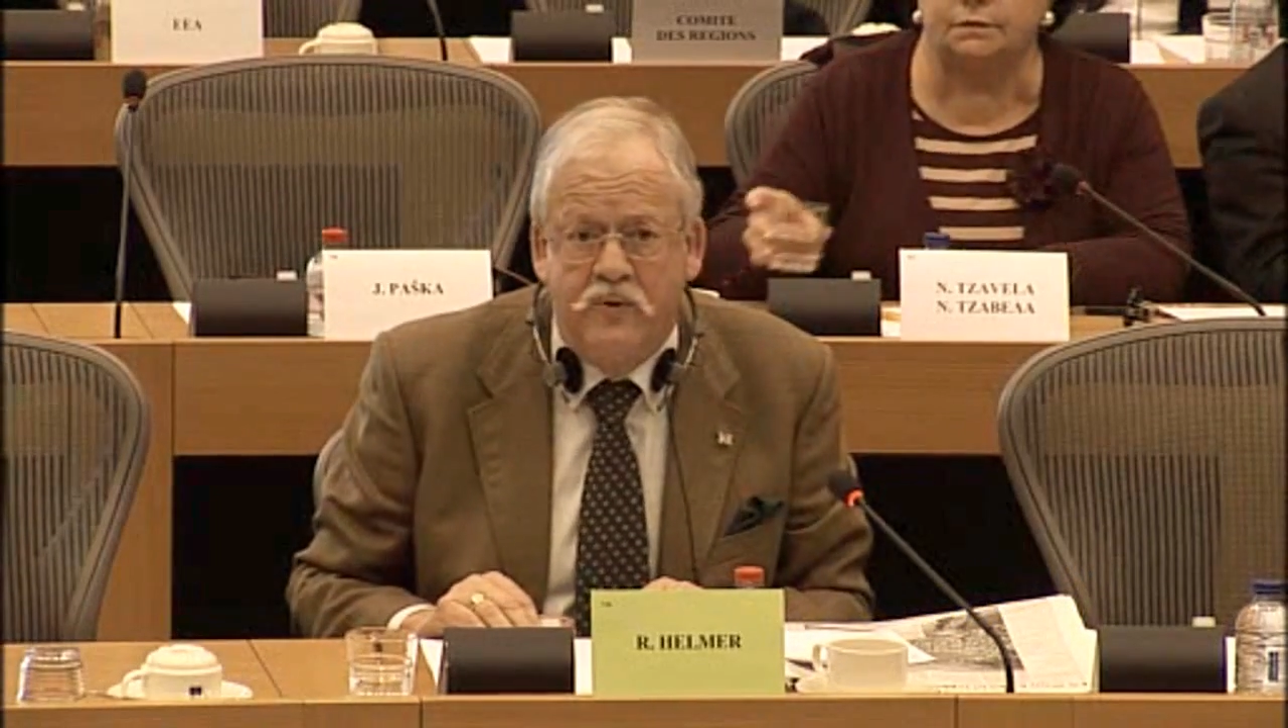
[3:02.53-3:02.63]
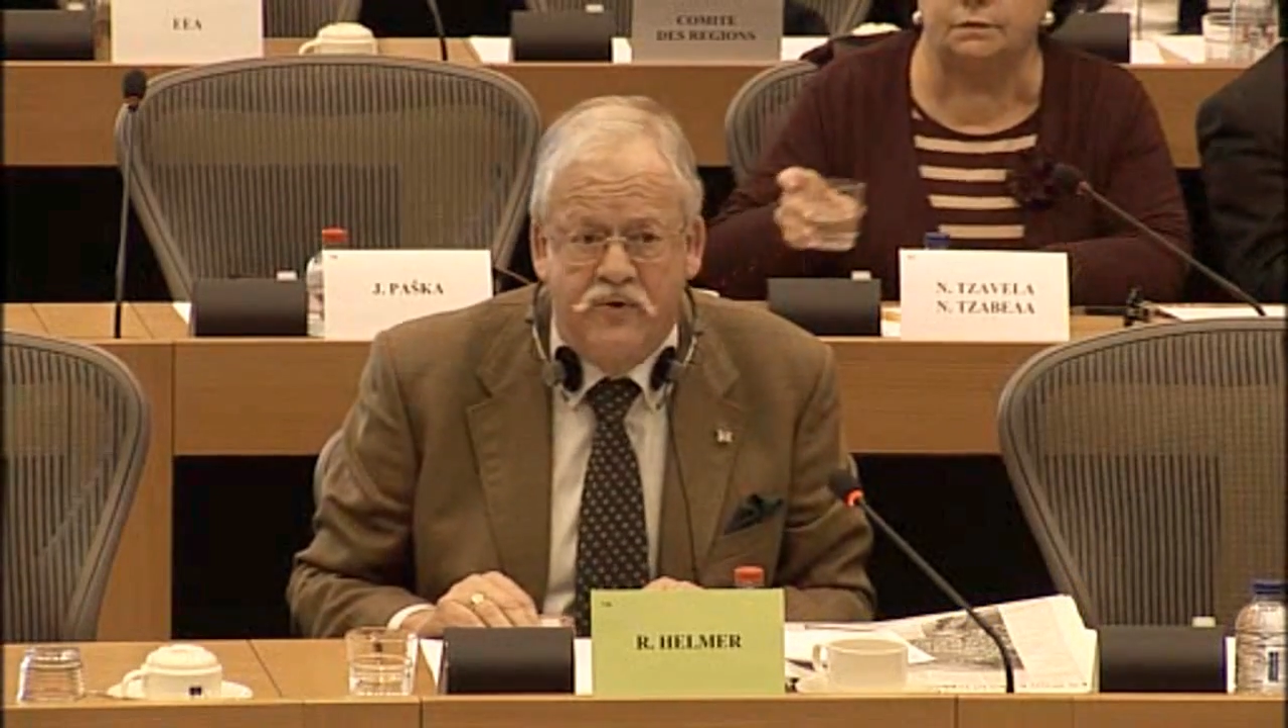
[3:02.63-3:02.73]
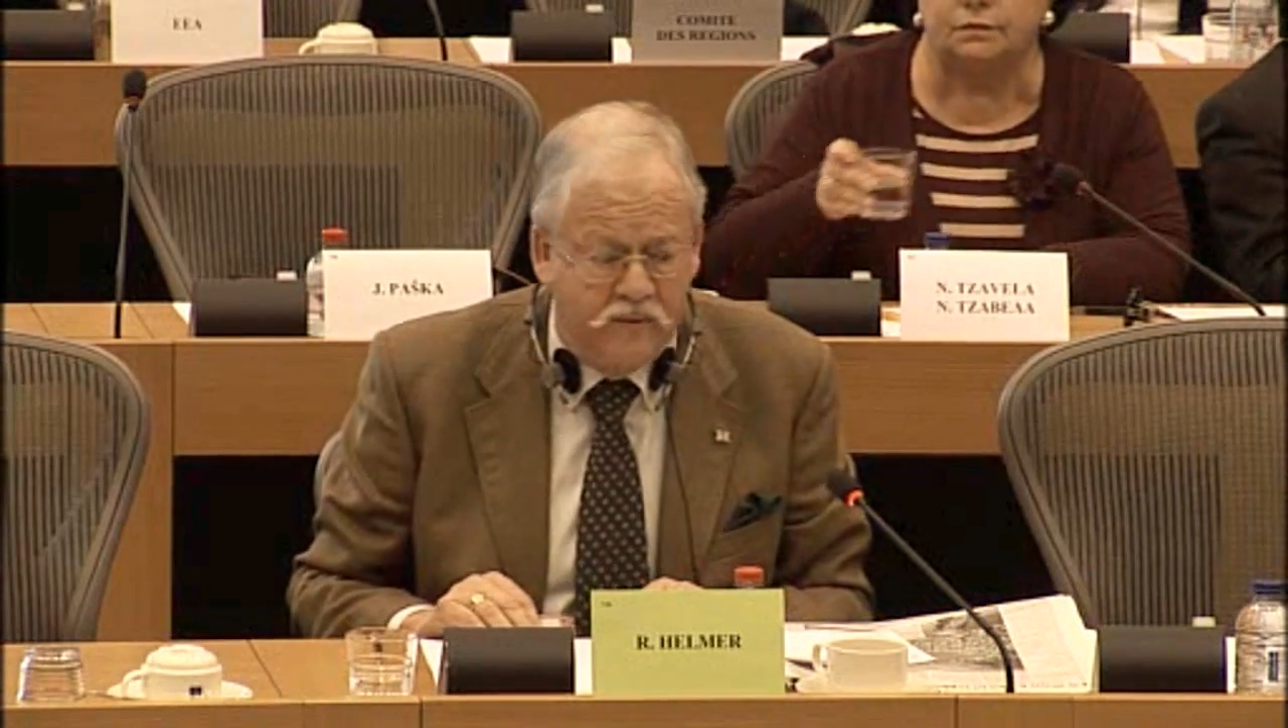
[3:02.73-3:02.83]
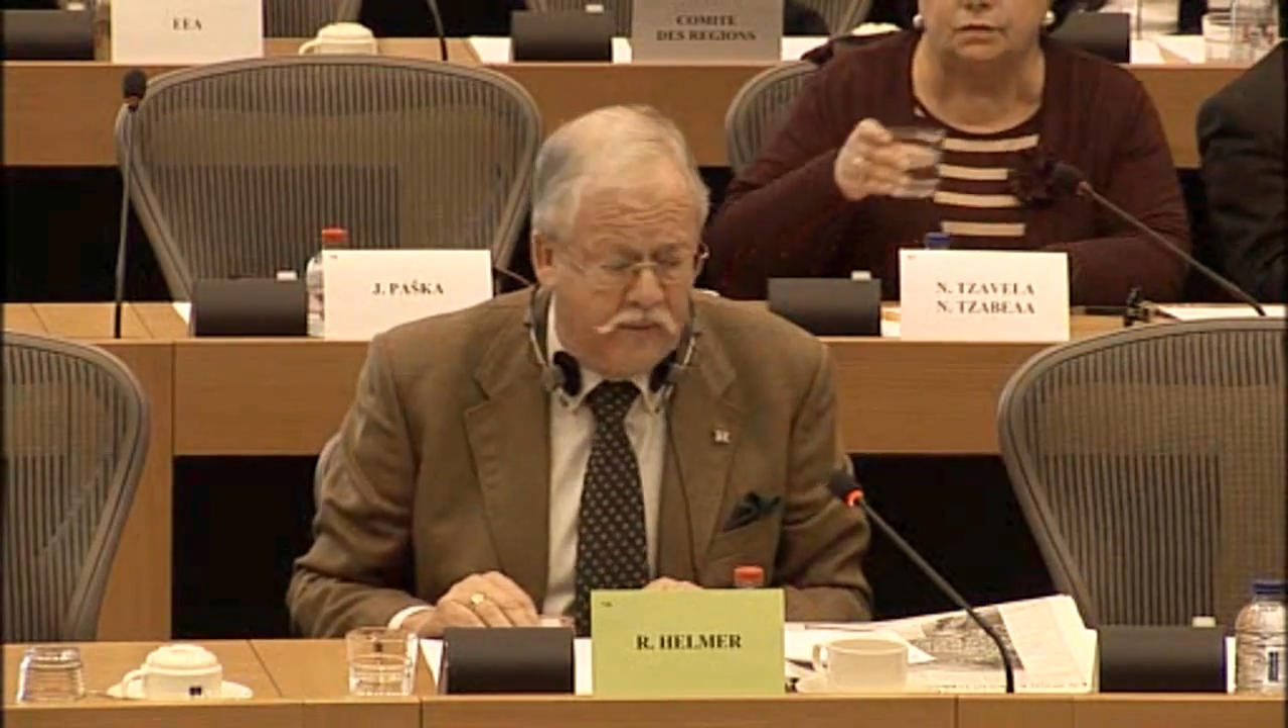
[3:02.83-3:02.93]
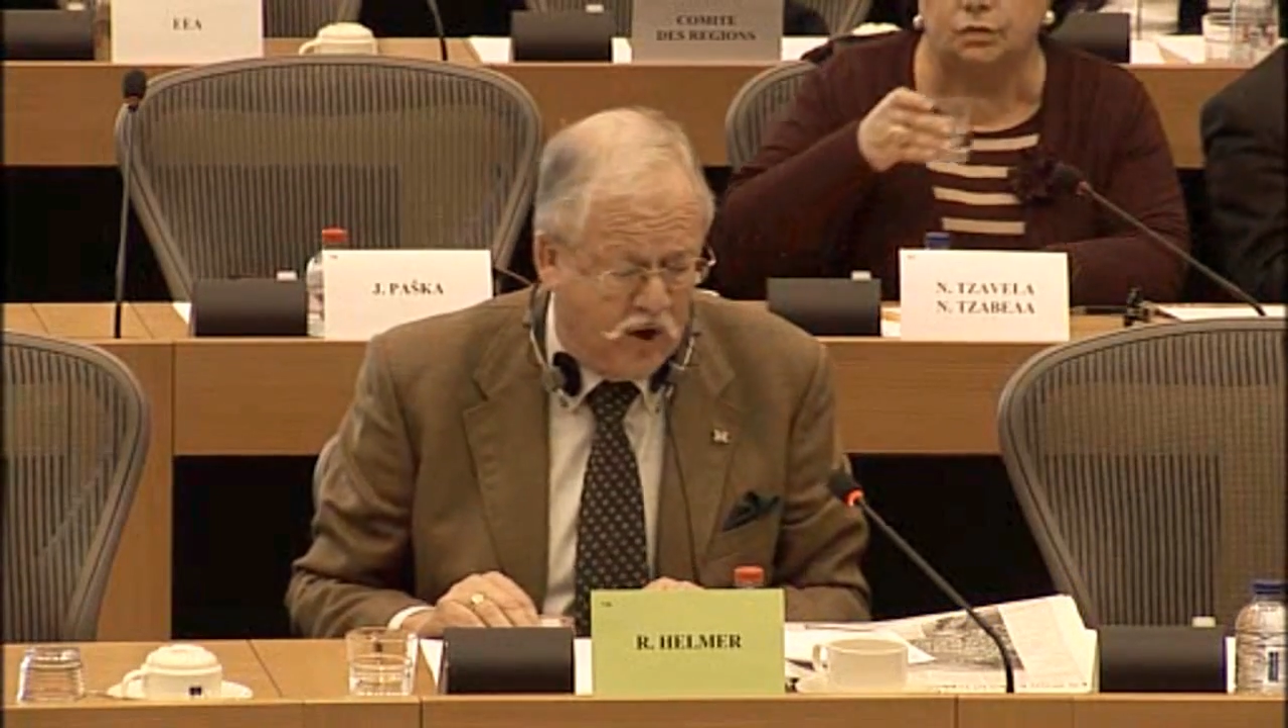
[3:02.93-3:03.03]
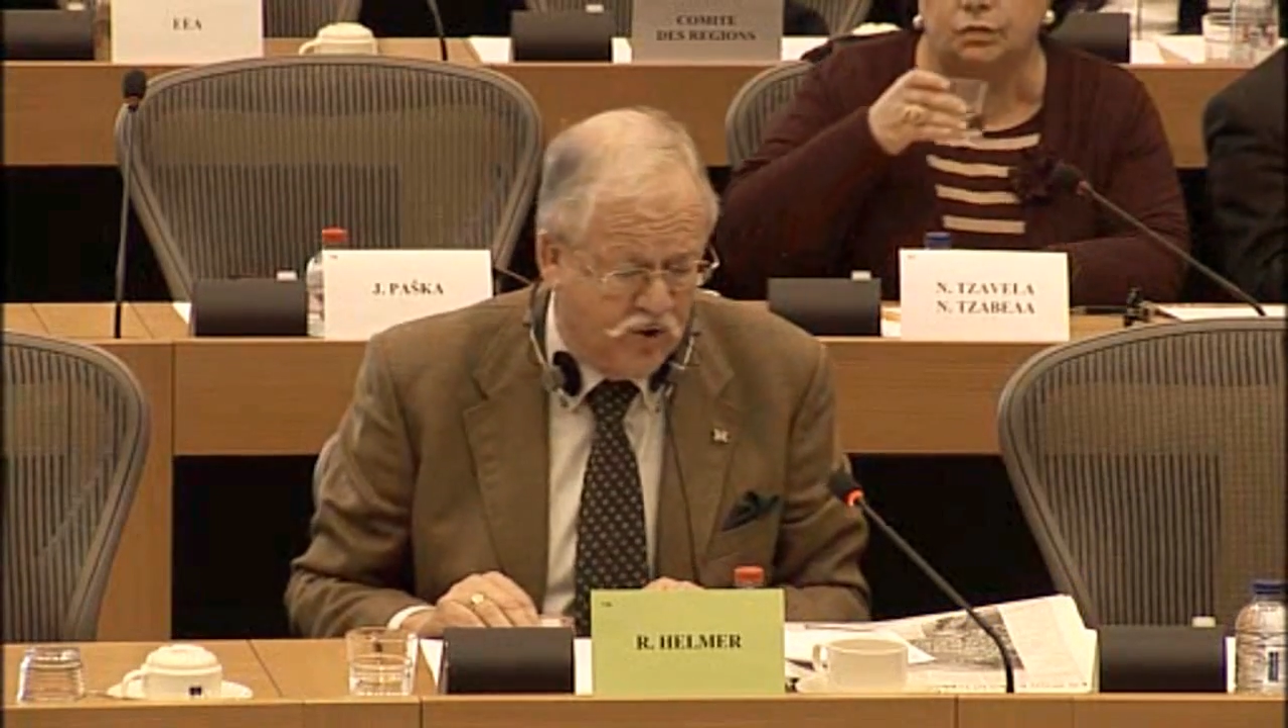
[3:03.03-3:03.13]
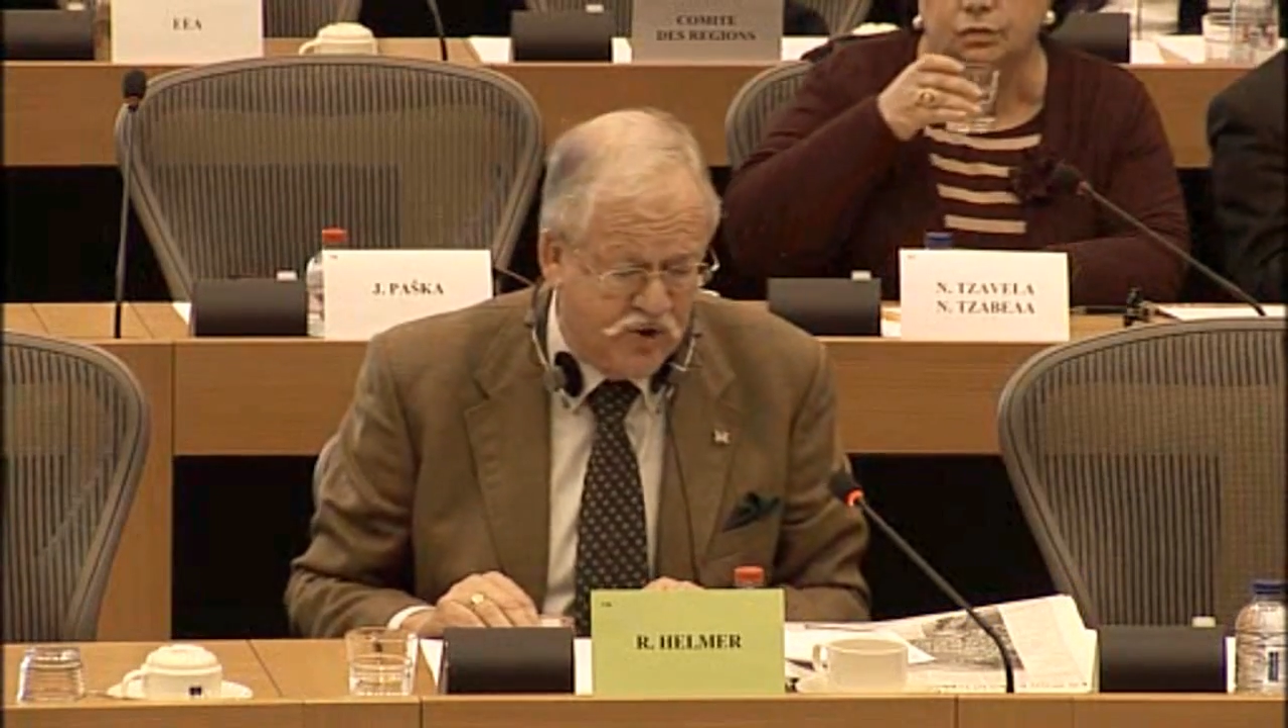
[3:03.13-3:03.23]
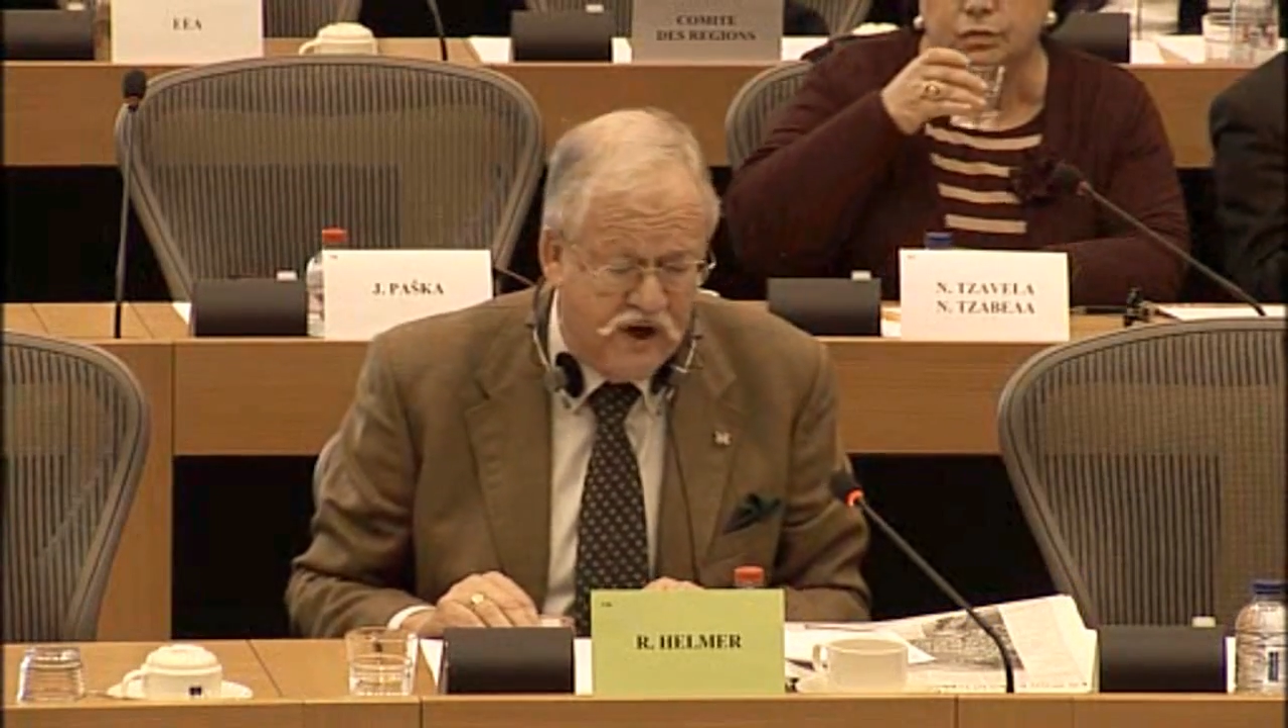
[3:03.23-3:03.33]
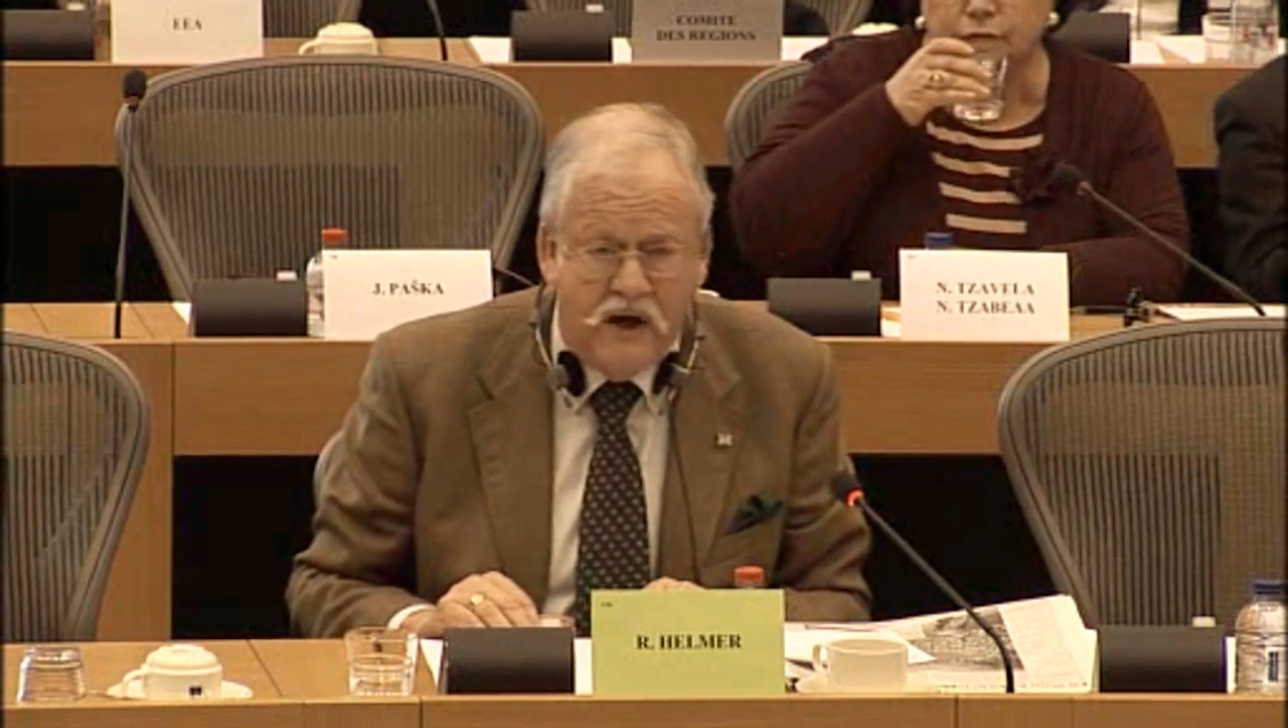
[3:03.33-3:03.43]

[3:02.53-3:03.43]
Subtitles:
with an apology?